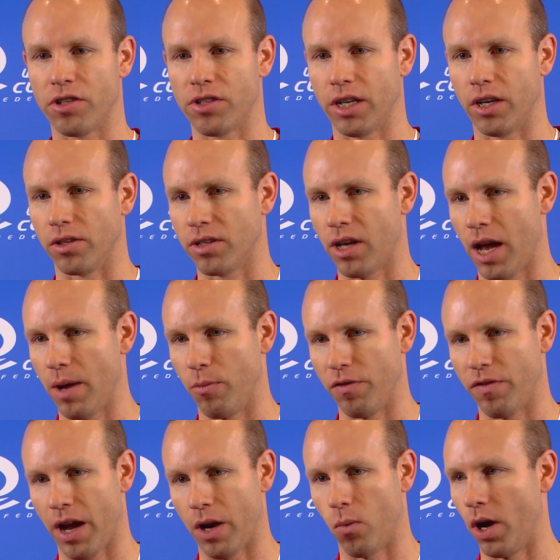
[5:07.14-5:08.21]
single time
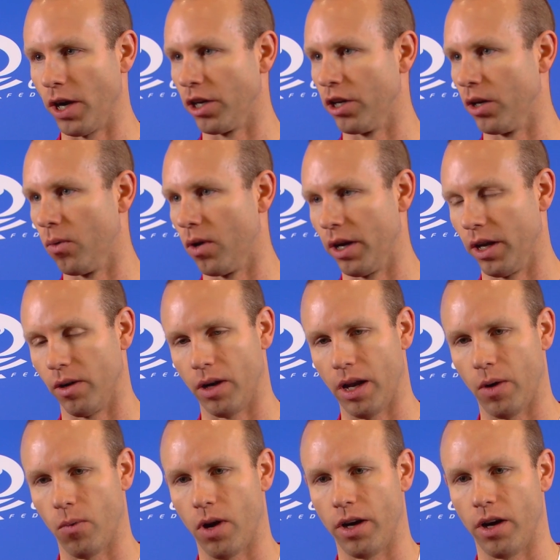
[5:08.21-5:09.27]
we've had one good one
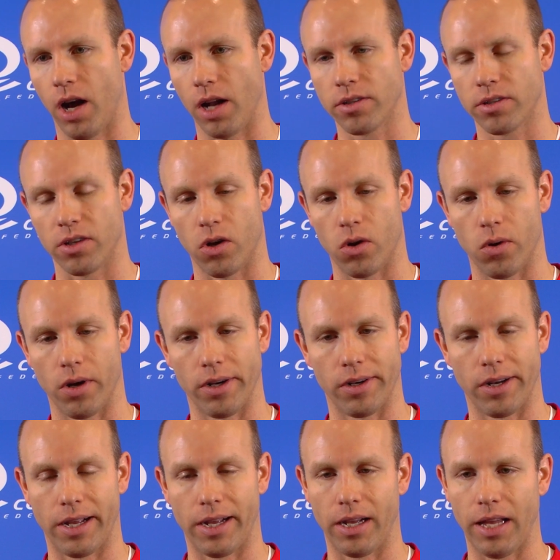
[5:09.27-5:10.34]
and one not so, and
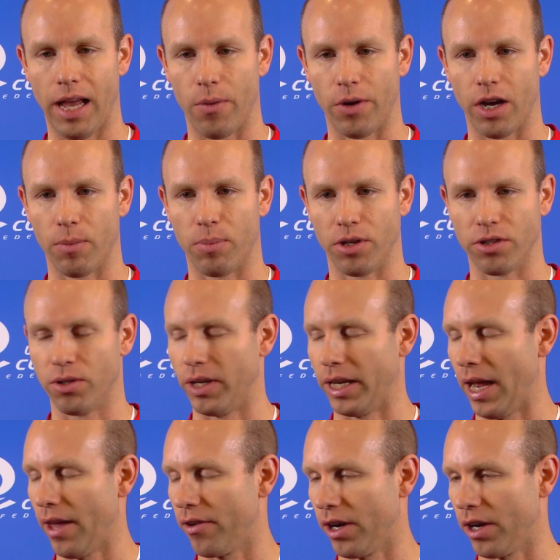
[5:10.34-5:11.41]
we got to put two
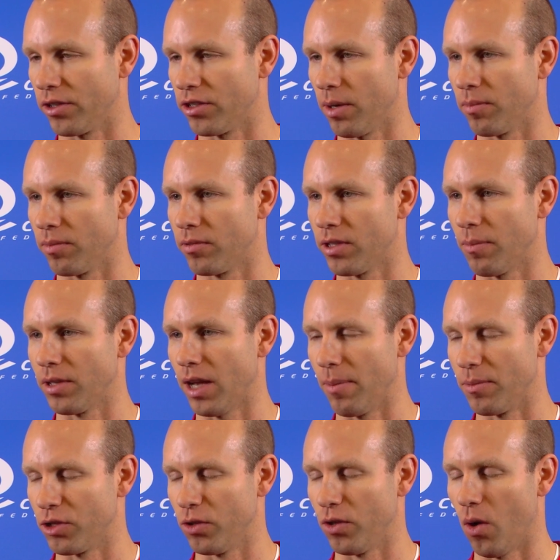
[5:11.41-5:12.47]
together here
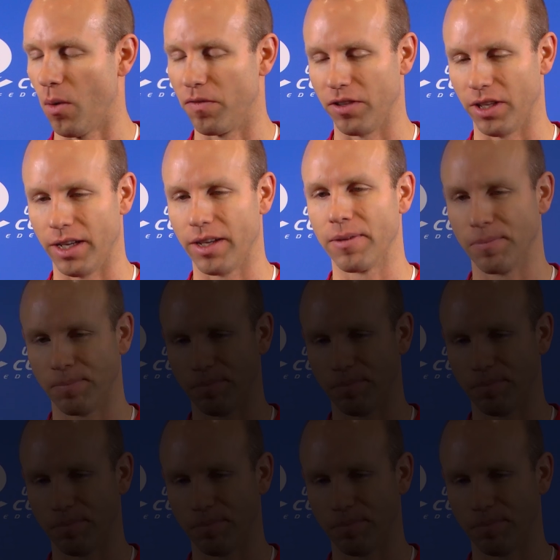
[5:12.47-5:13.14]
sometime soon, hopefully.